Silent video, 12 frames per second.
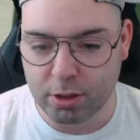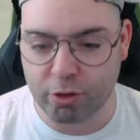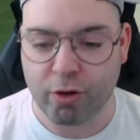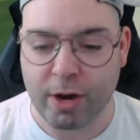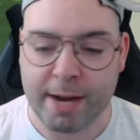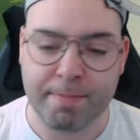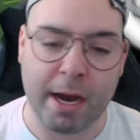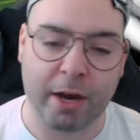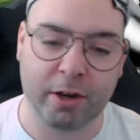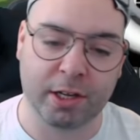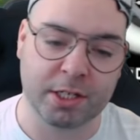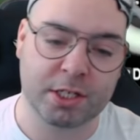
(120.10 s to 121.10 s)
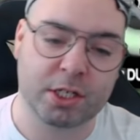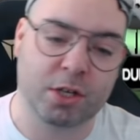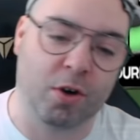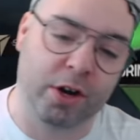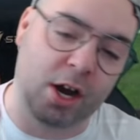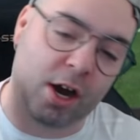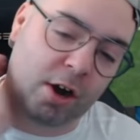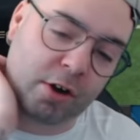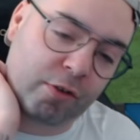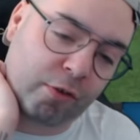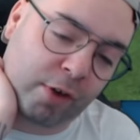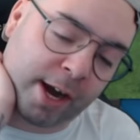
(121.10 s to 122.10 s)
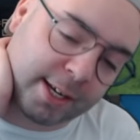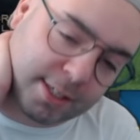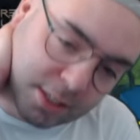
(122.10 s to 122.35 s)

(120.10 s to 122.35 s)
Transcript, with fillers: Oh, great. Maryland scored. Oh, great.